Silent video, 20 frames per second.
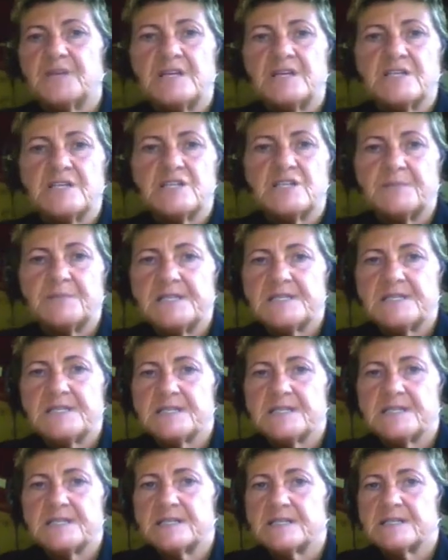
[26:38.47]
spleen
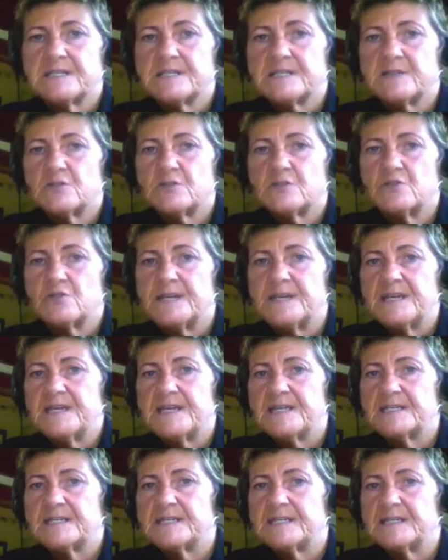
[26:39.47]
6, UB
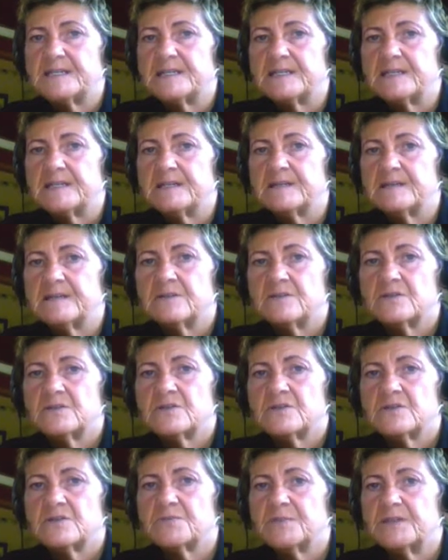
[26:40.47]
18,
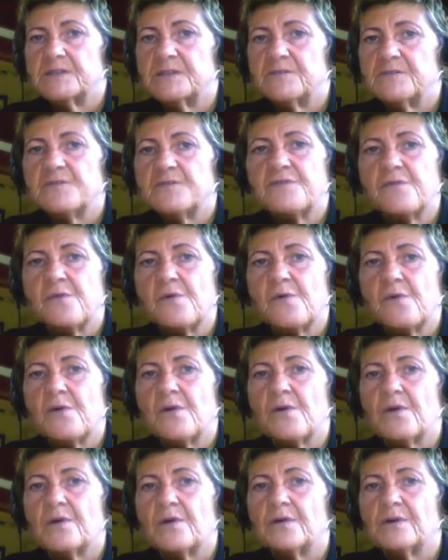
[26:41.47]
spleen
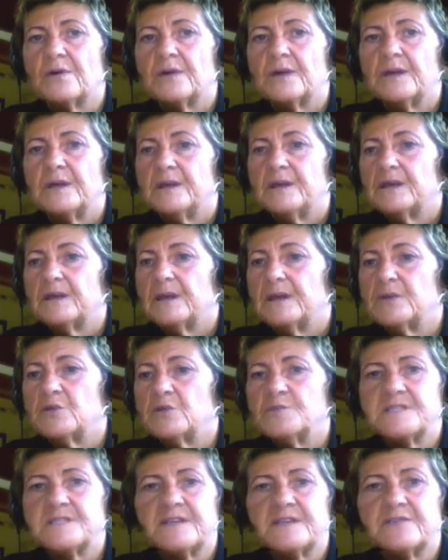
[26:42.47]
4,
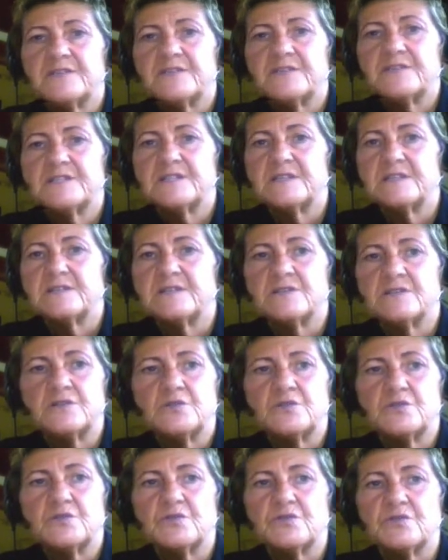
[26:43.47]
UB 17 to
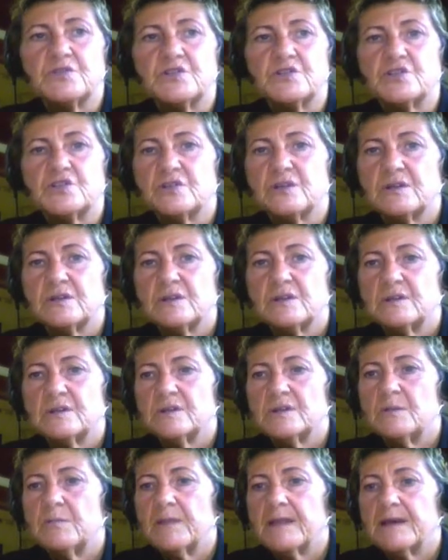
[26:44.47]
nourish the
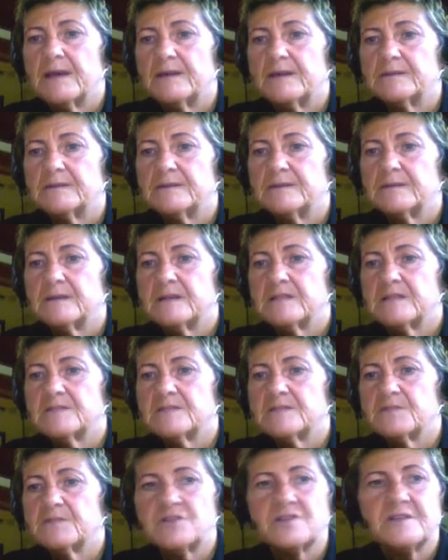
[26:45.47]
blood,
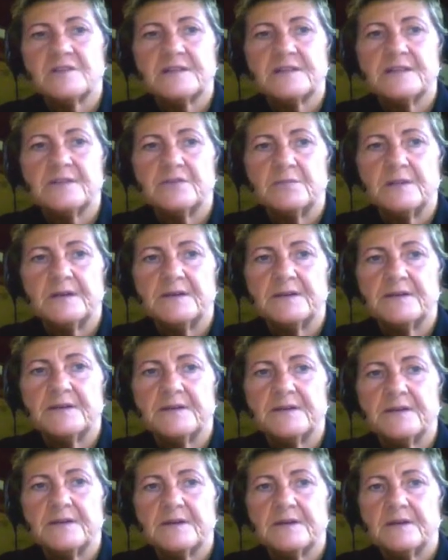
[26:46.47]
especially the liver blood,
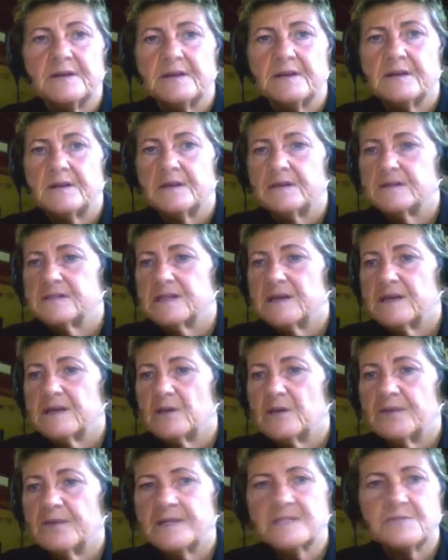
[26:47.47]
and to
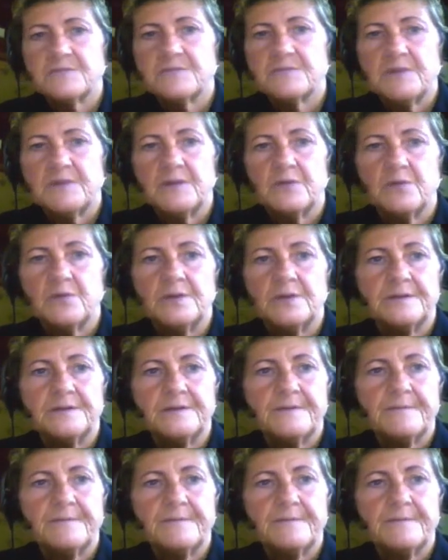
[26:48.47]
help expel the wind.